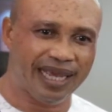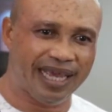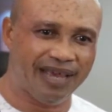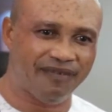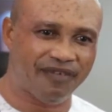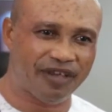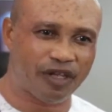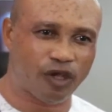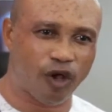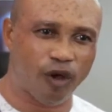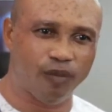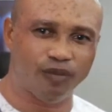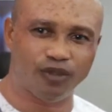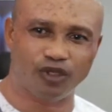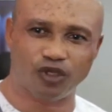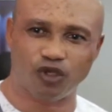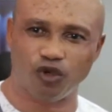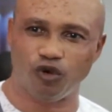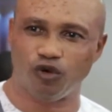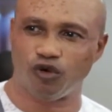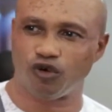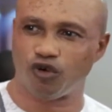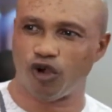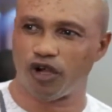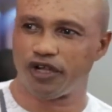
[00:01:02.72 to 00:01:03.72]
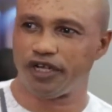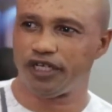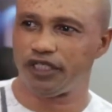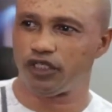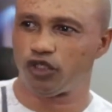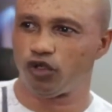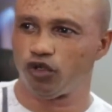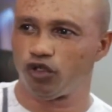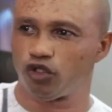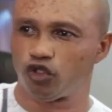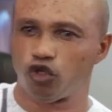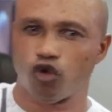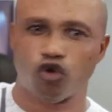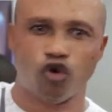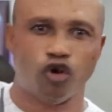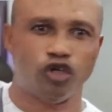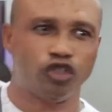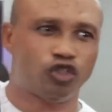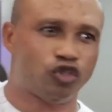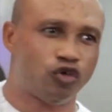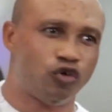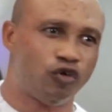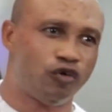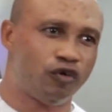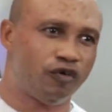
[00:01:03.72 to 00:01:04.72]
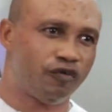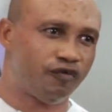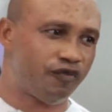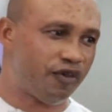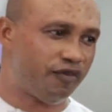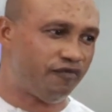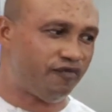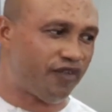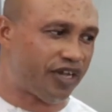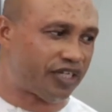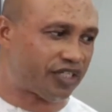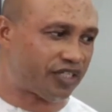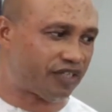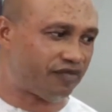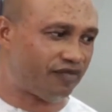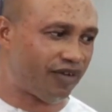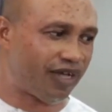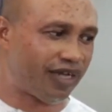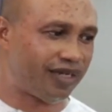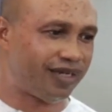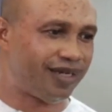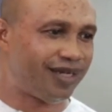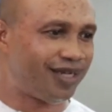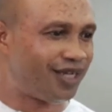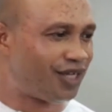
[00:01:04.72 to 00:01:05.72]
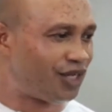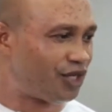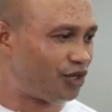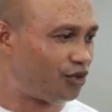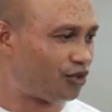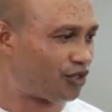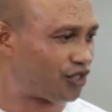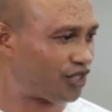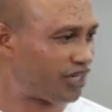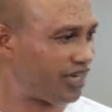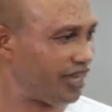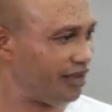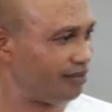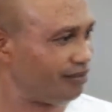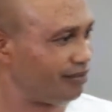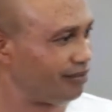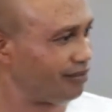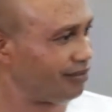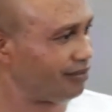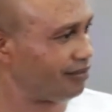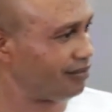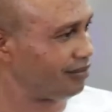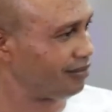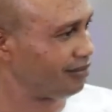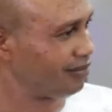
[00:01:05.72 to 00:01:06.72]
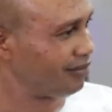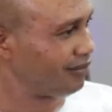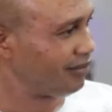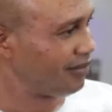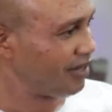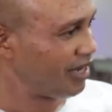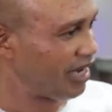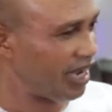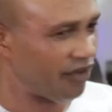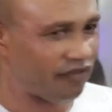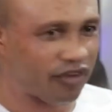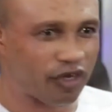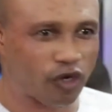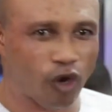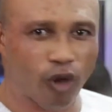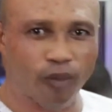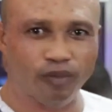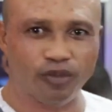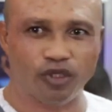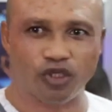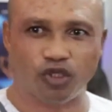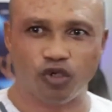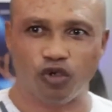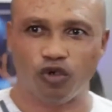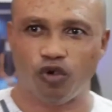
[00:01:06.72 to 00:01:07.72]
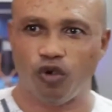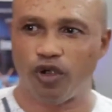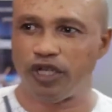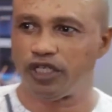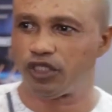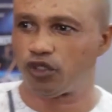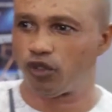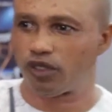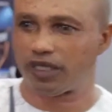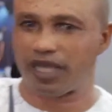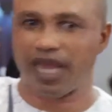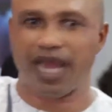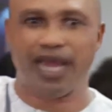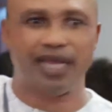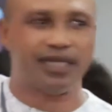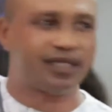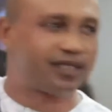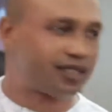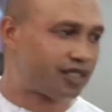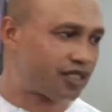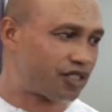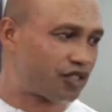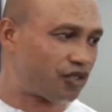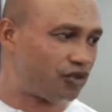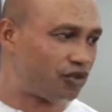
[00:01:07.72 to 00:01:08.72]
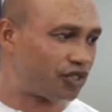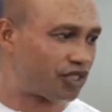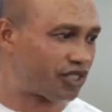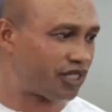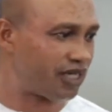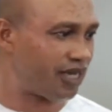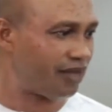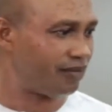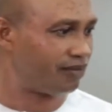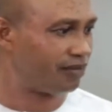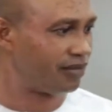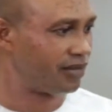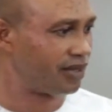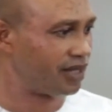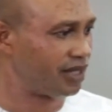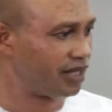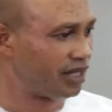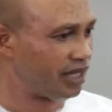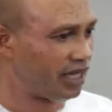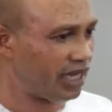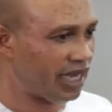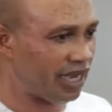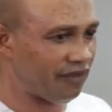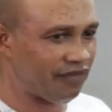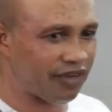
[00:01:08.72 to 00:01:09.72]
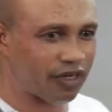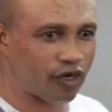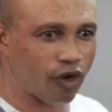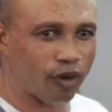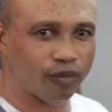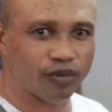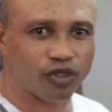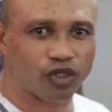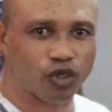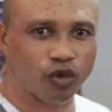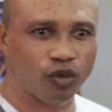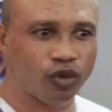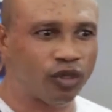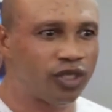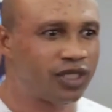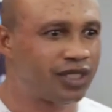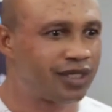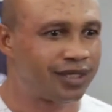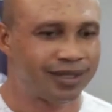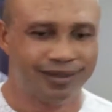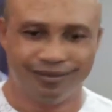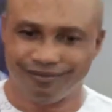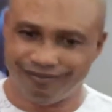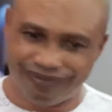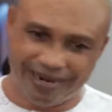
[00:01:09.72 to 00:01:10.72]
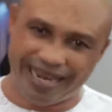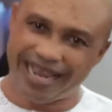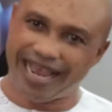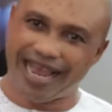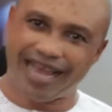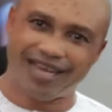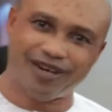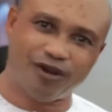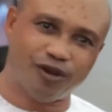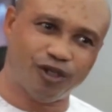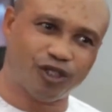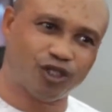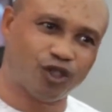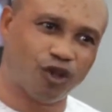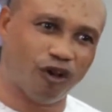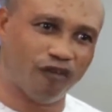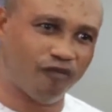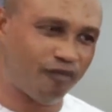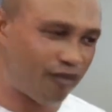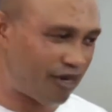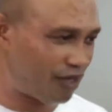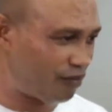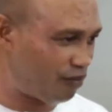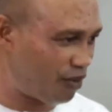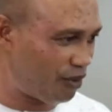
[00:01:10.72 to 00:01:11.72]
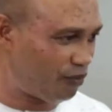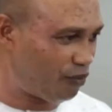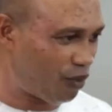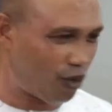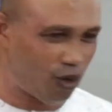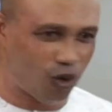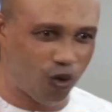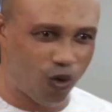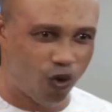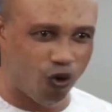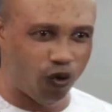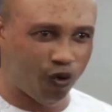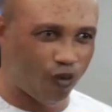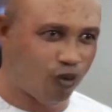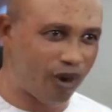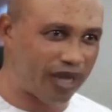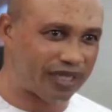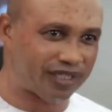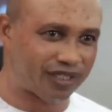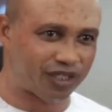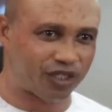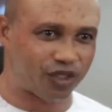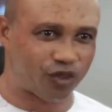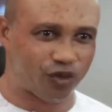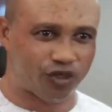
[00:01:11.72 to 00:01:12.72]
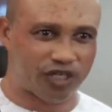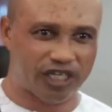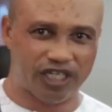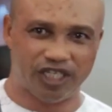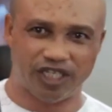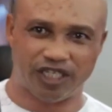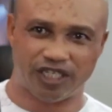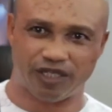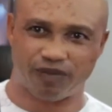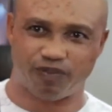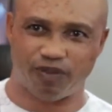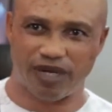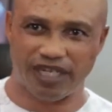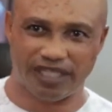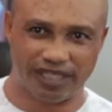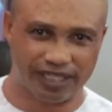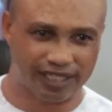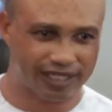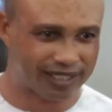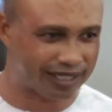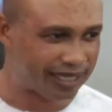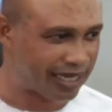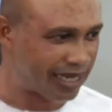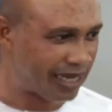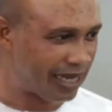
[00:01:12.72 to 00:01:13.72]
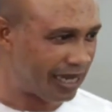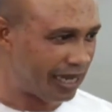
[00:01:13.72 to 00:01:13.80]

If it comes to running to Toronto Film Festival, you see them. If it comes to going to Cannes, you see them. If it comes to where are those government people who went to these places,